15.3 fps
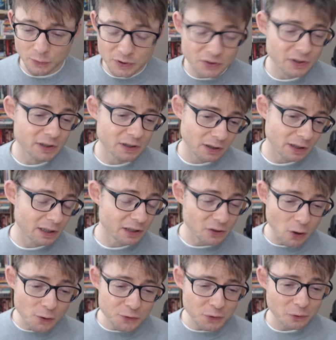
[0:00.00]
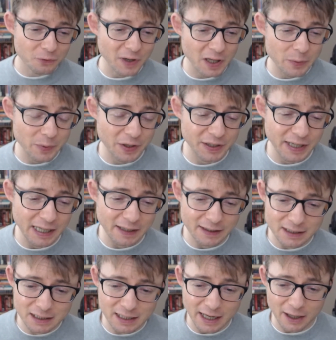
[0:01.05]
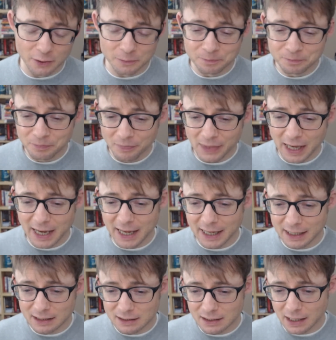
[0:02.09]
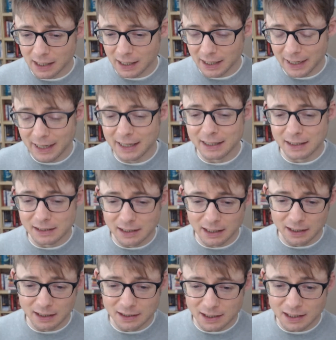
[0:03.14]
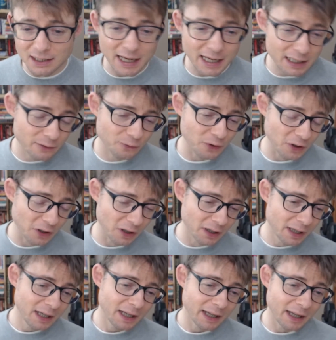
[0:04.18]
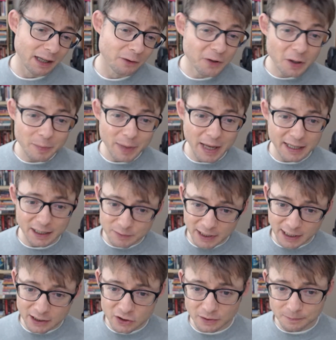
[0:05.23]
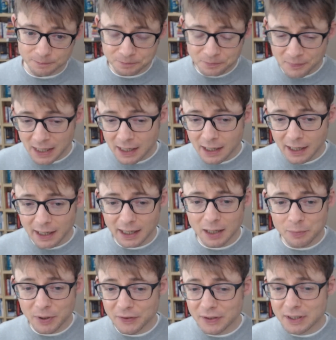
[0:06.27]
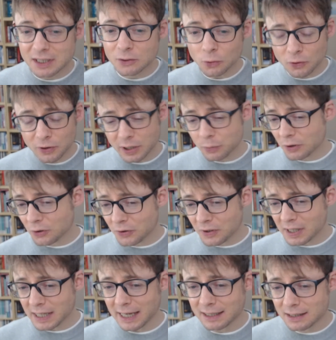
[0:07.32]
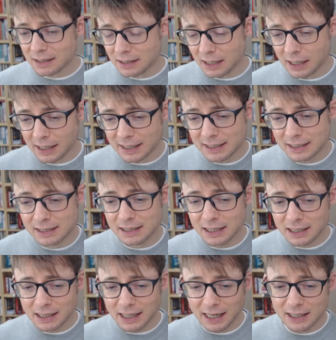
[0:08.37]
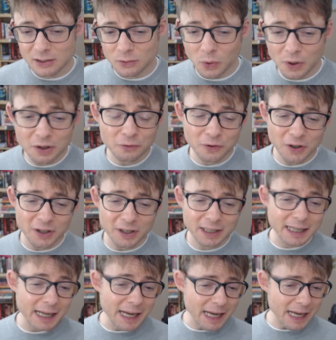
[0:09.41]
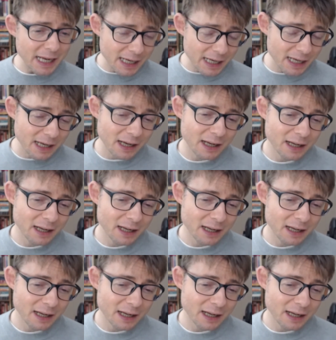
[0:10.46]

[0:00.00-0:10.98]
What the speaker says: is also available in English now and has a successful film adaptation. But the story we're looking at today is seen as one of her key